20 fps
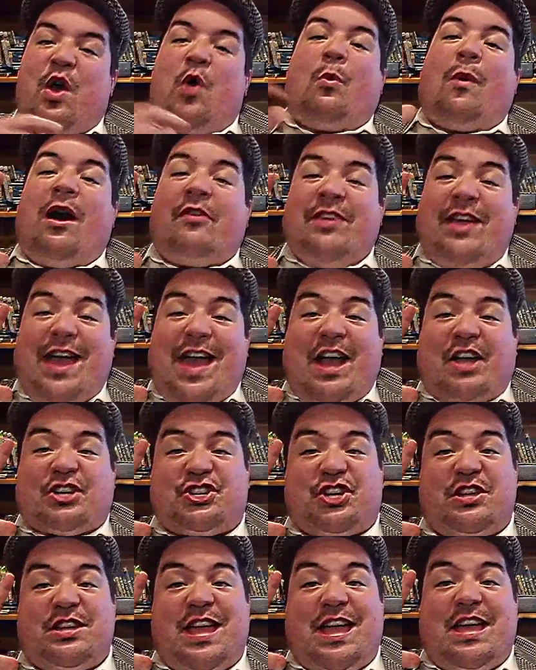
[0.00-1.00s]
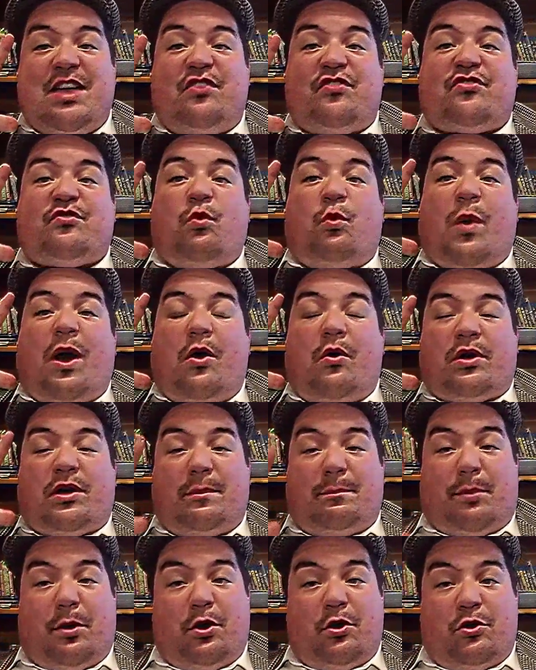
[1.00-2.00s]
while the action is well
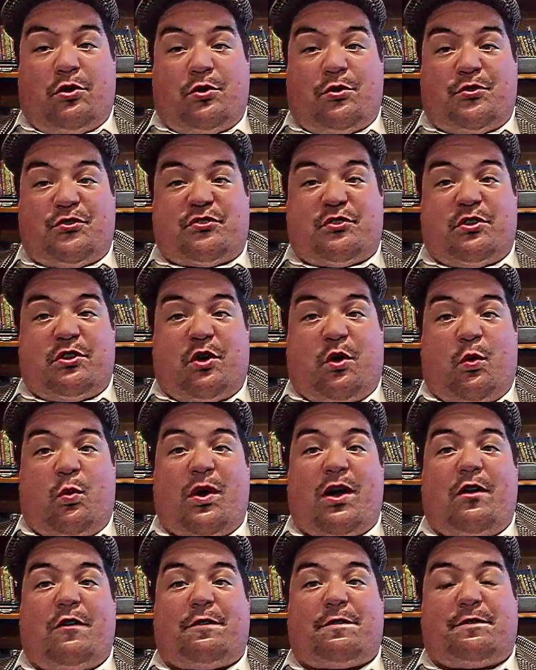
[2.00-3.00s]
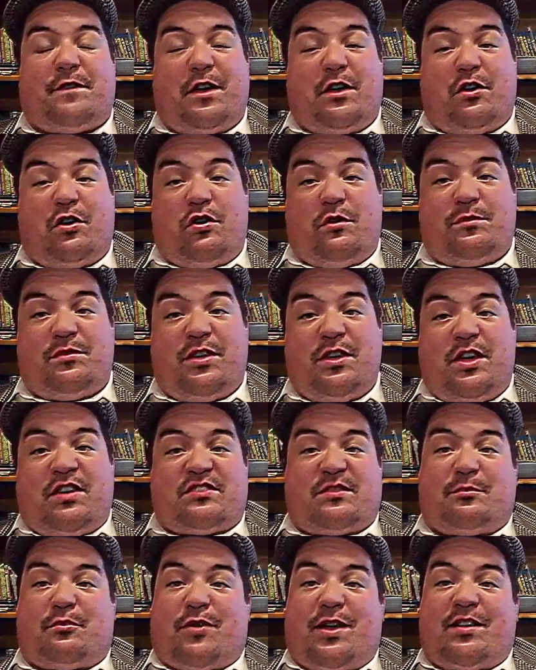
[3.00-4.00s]
composed, well filmed,
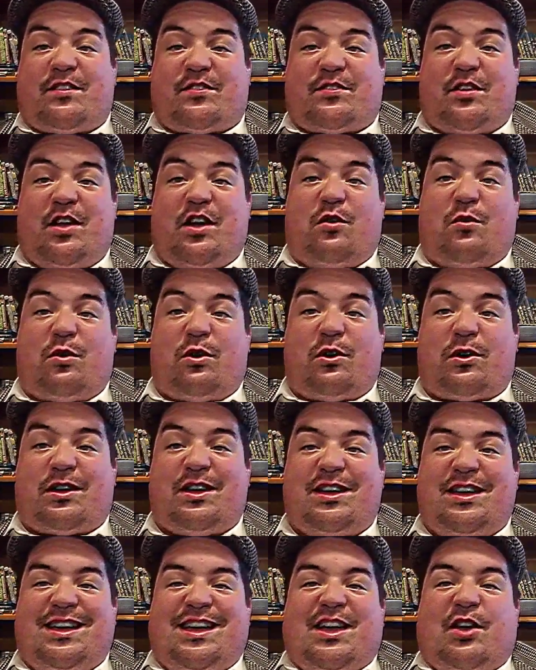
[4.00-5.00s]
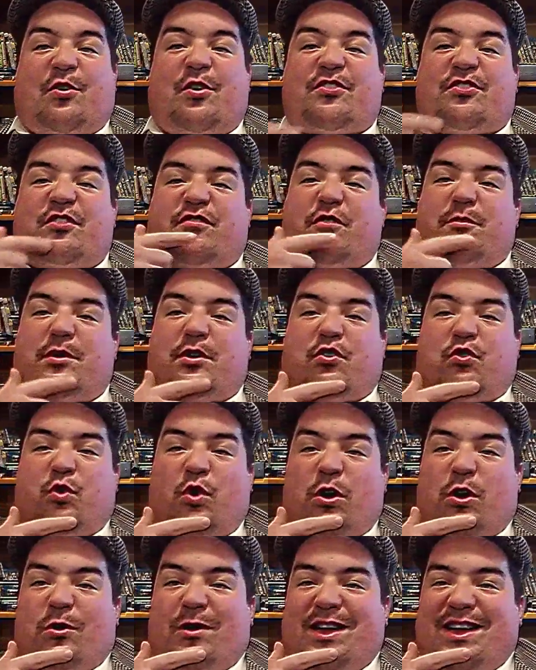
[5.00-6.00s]
some great stunt work, Christopher
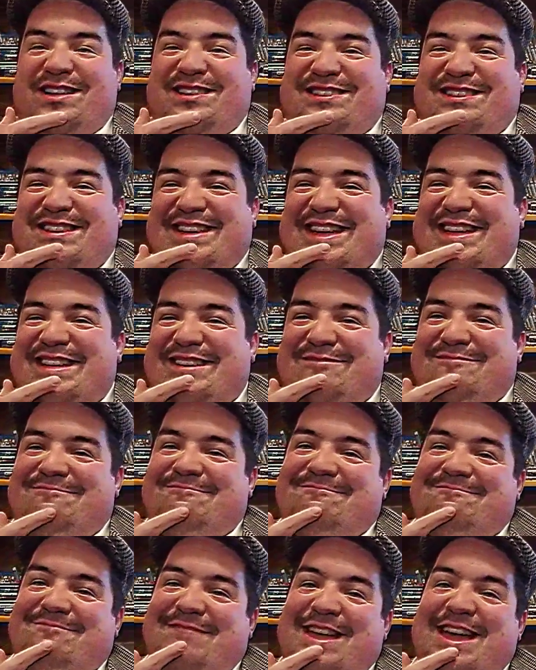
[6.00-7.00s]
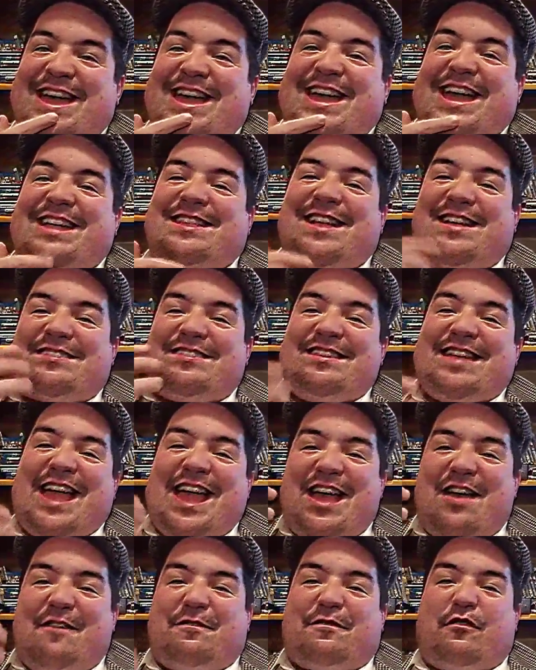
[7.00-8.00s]
McQuarrie, he doesn't
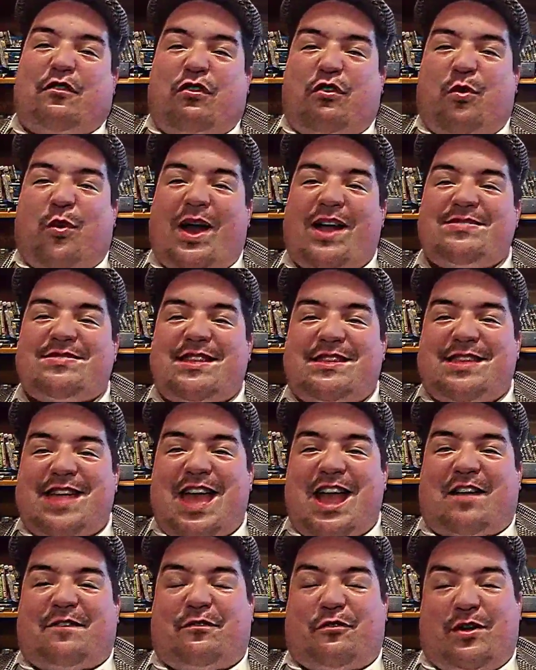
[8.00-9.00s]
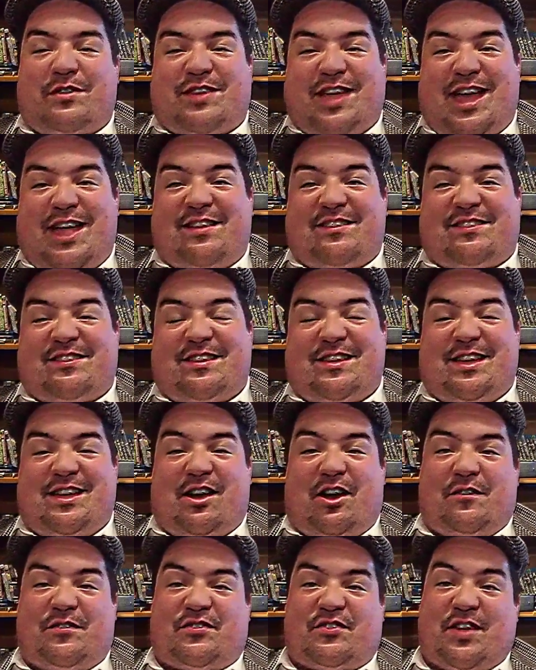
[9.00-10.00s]
have quite the knack for
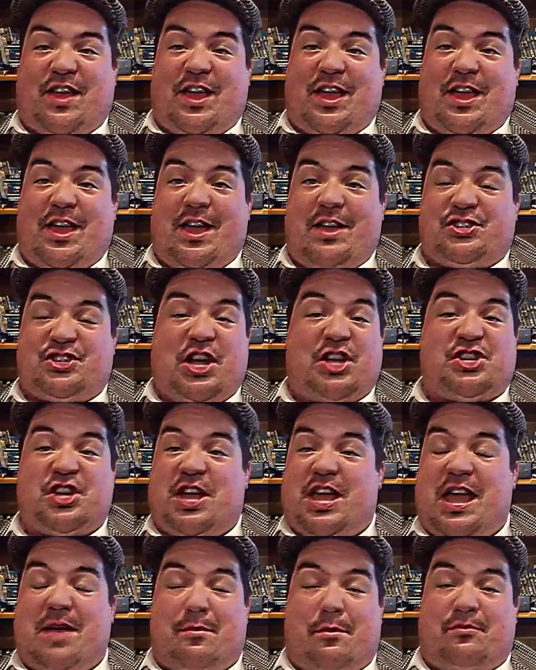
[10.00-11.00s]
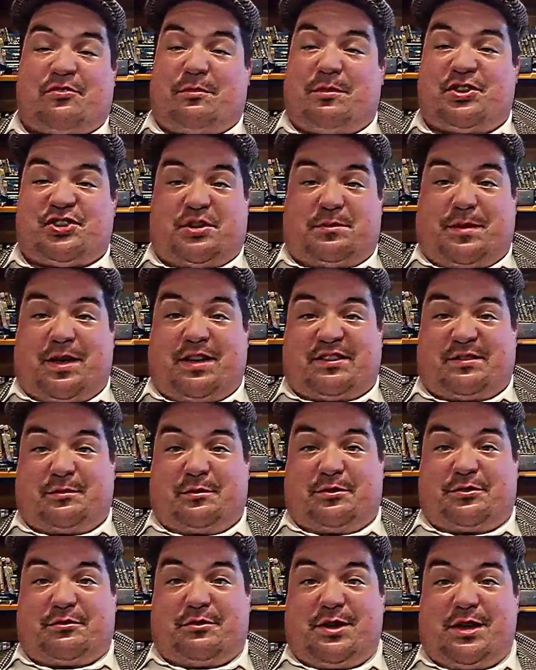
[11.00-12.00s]
intensity of, say, J.J. Abrams in Mission
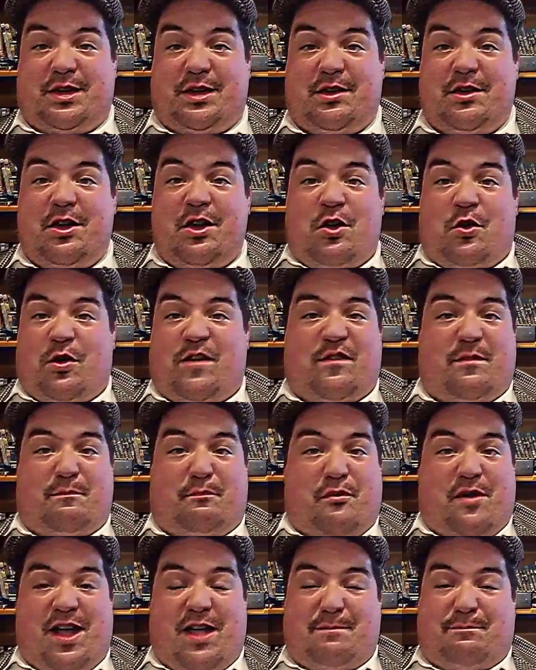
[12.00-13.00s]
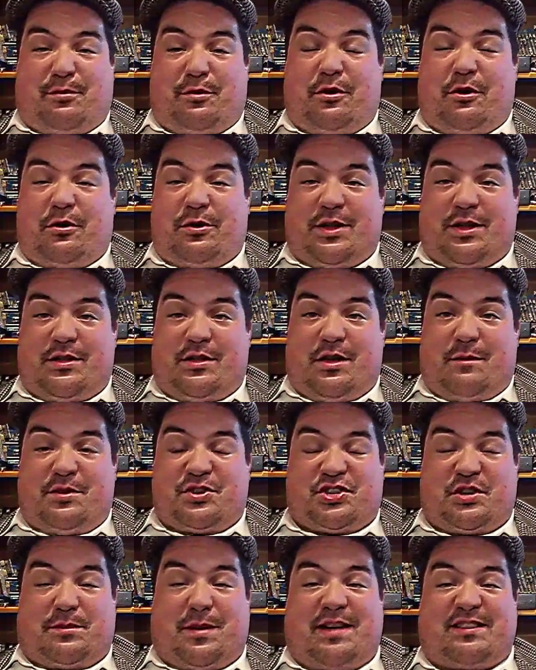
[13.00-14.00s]
Impossible 3, or even Brad Bird in
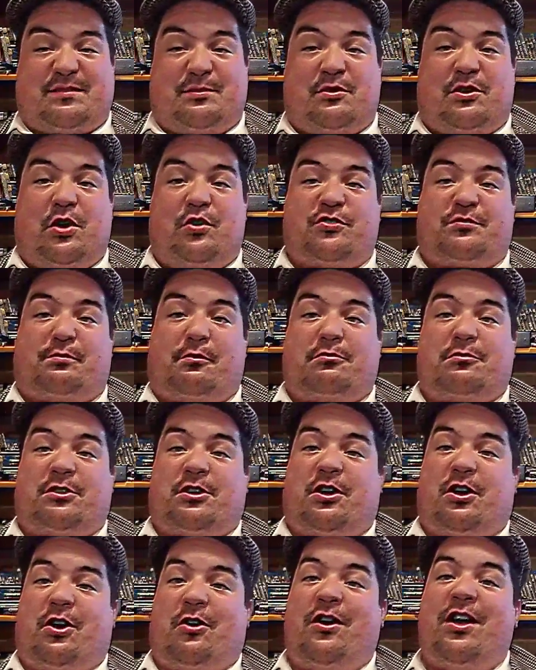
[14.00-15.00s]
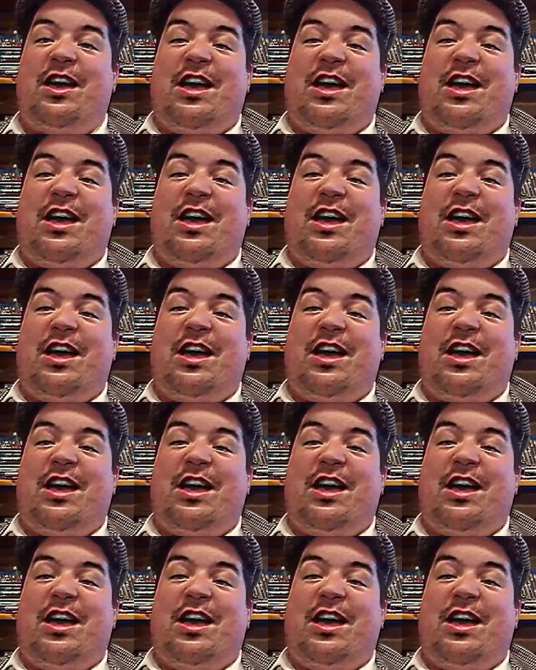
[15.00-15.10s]
Mission Impossible Ghost Protocol.